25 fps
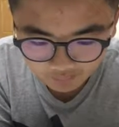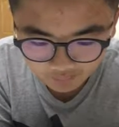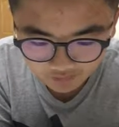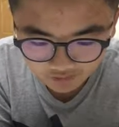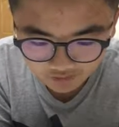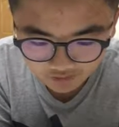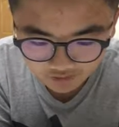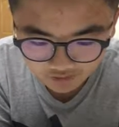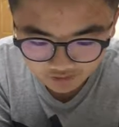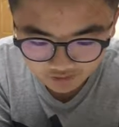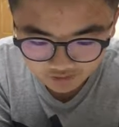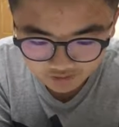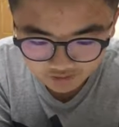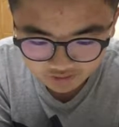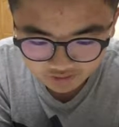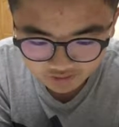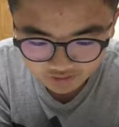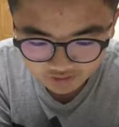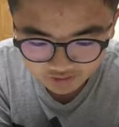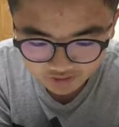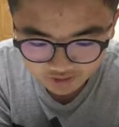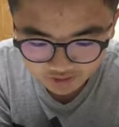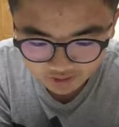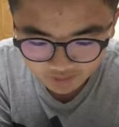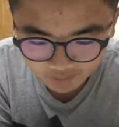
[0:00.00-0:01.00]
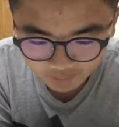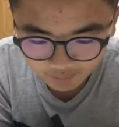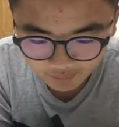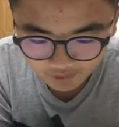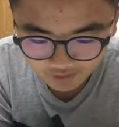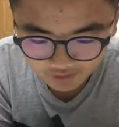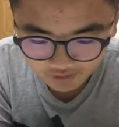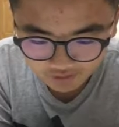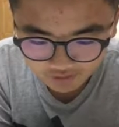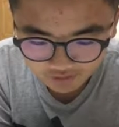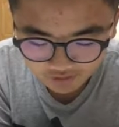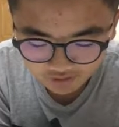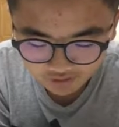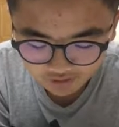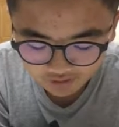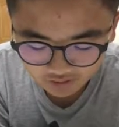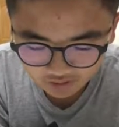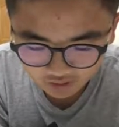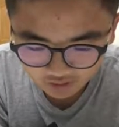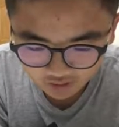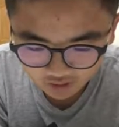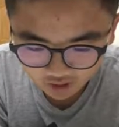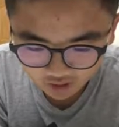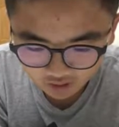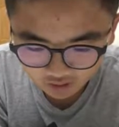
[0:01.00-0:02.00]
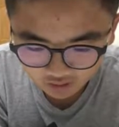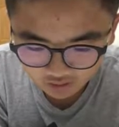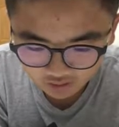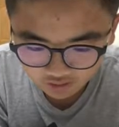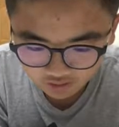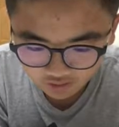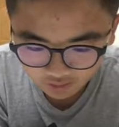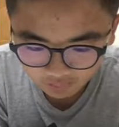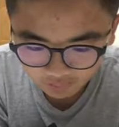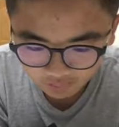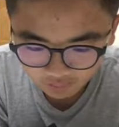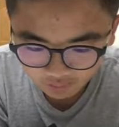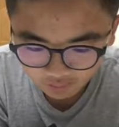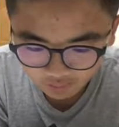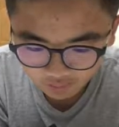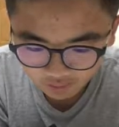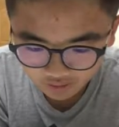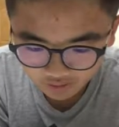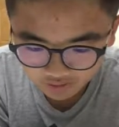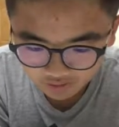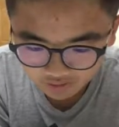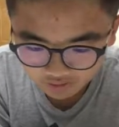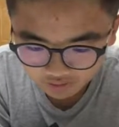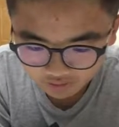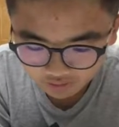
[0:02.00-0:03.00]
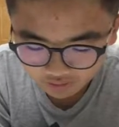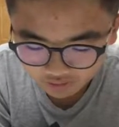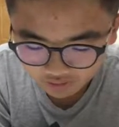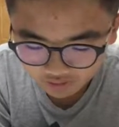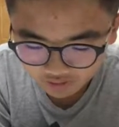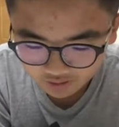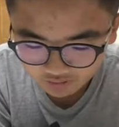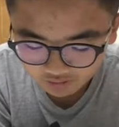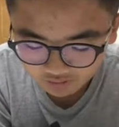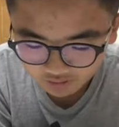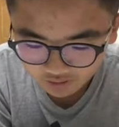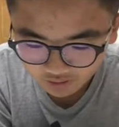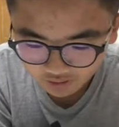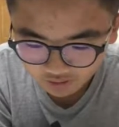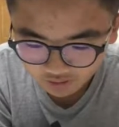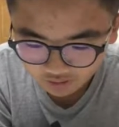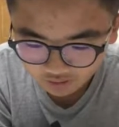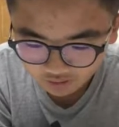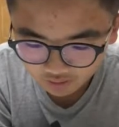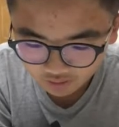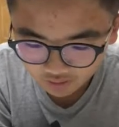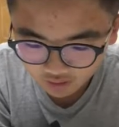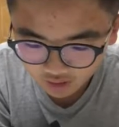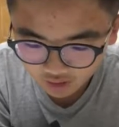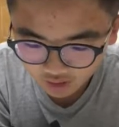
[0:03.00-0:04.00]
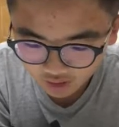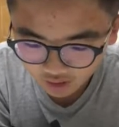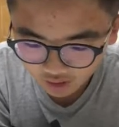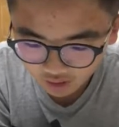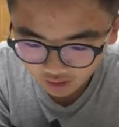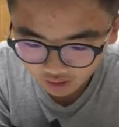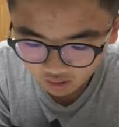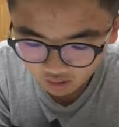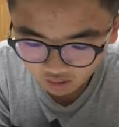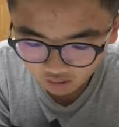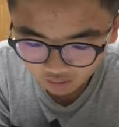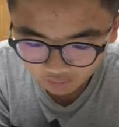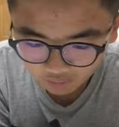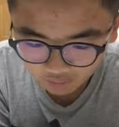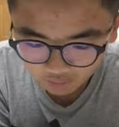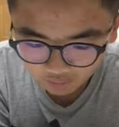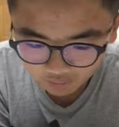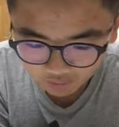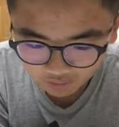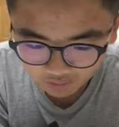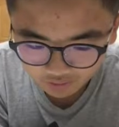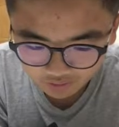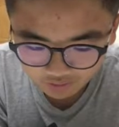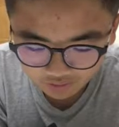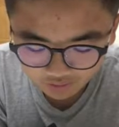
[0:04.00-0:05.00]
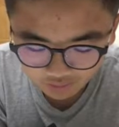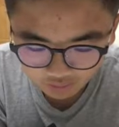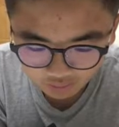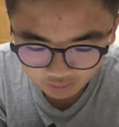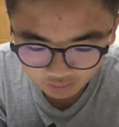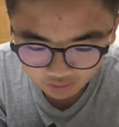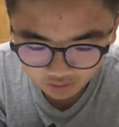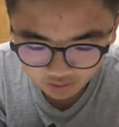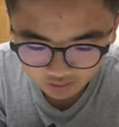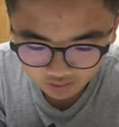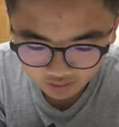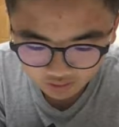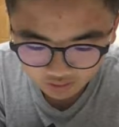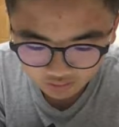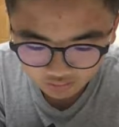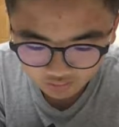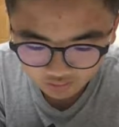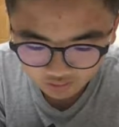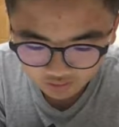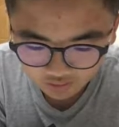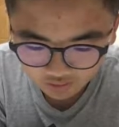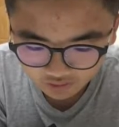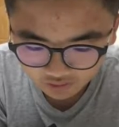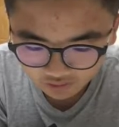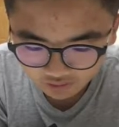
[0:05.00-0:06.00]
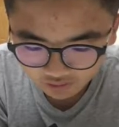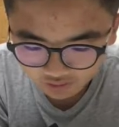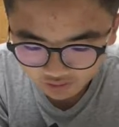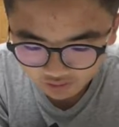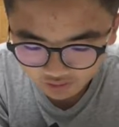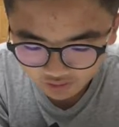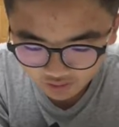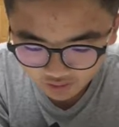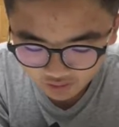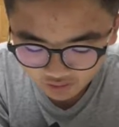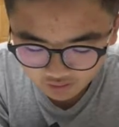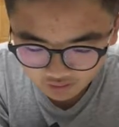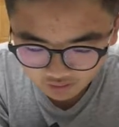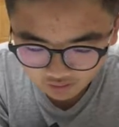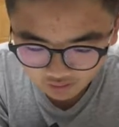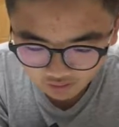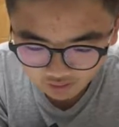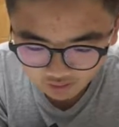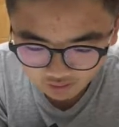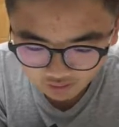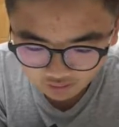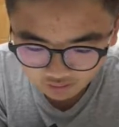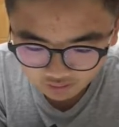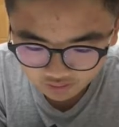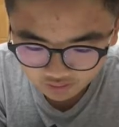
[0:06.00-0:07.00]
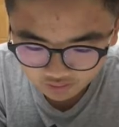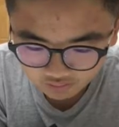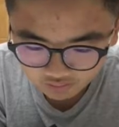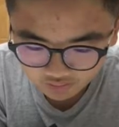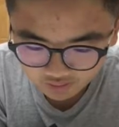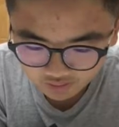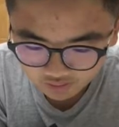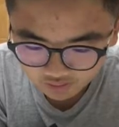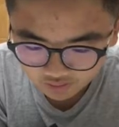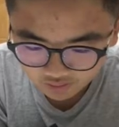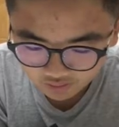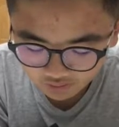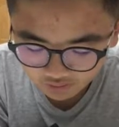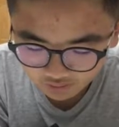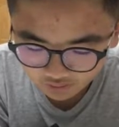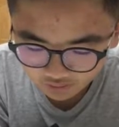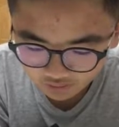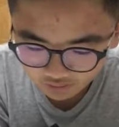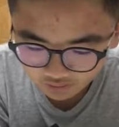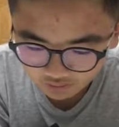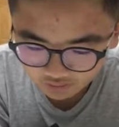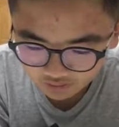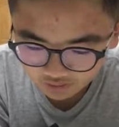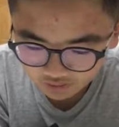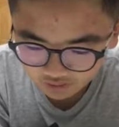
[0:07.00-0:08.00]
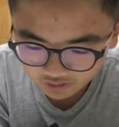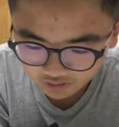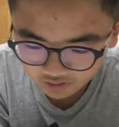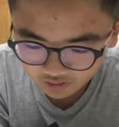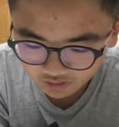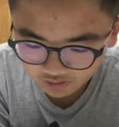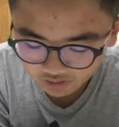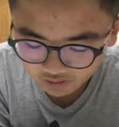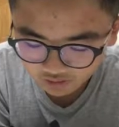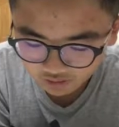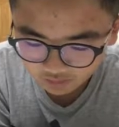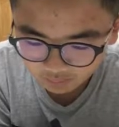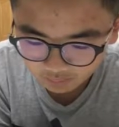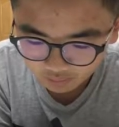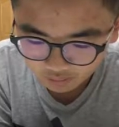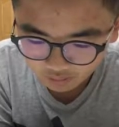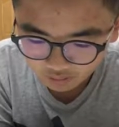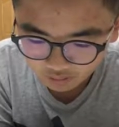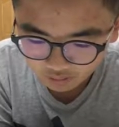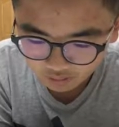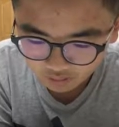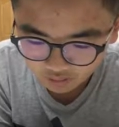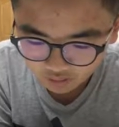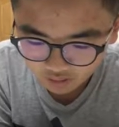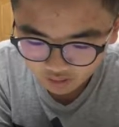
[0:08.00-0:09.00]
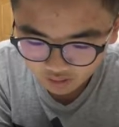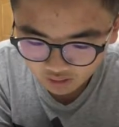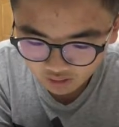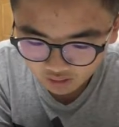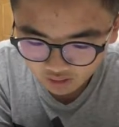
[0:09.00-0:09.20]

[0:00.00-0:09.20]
Mrs. Bennet are desperate to see they're all married. One evening, the girls attend a ball